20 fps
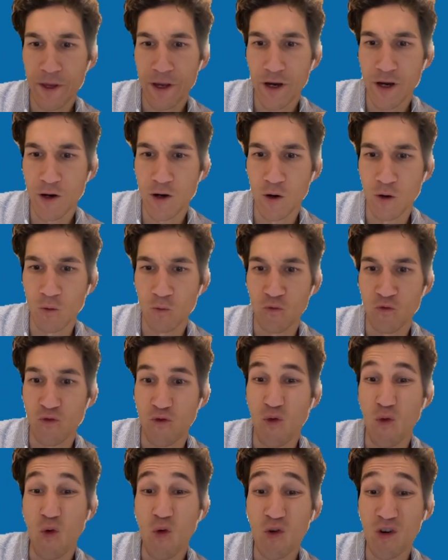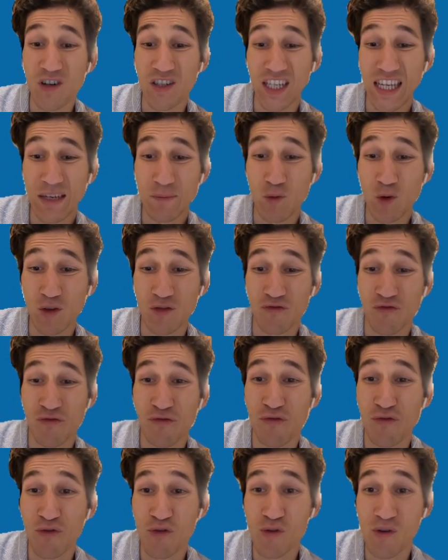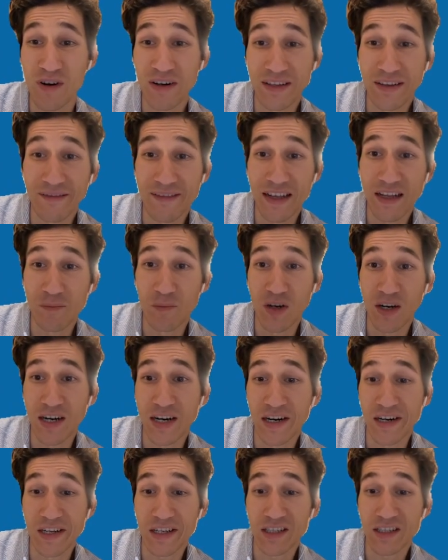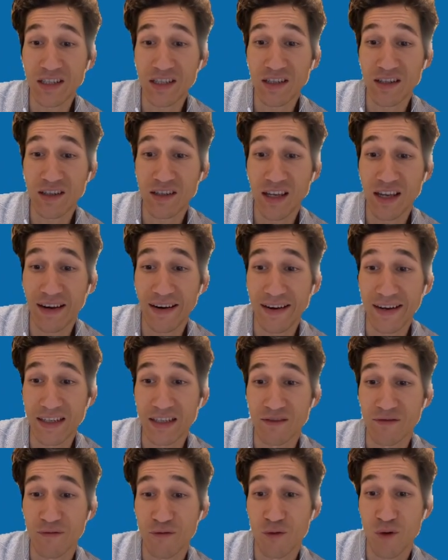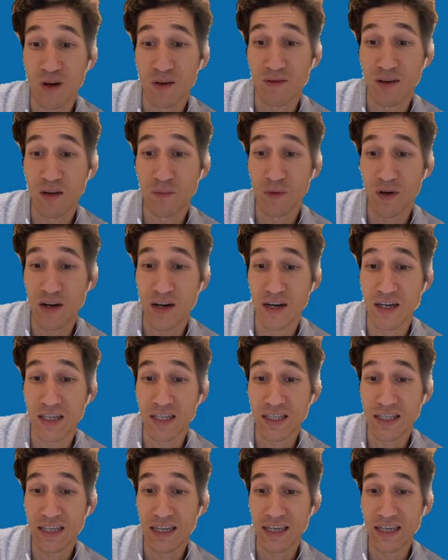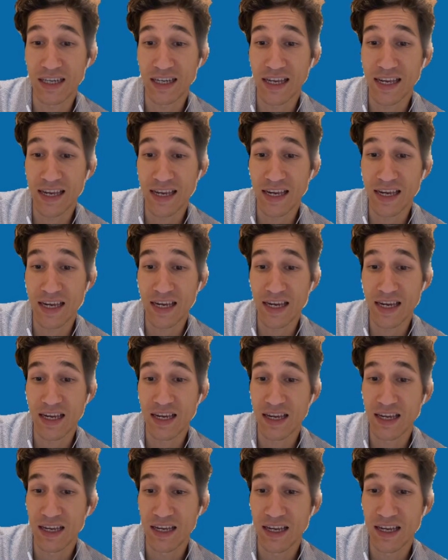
Oh, four. He bought four development cards. He has four development cards, and he